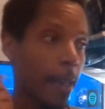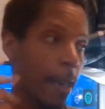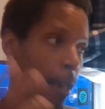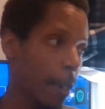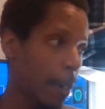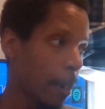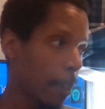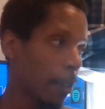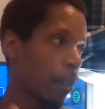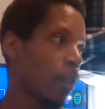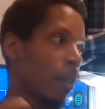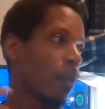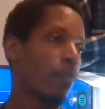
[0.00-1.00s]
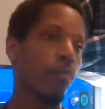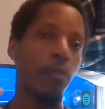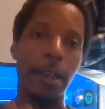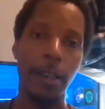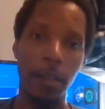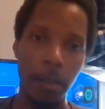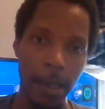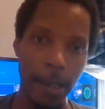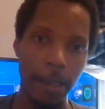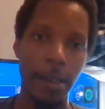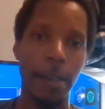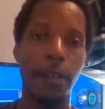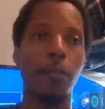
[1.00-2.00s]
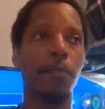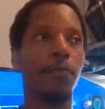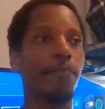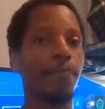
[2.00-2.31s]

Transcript: and breaking Clyde out.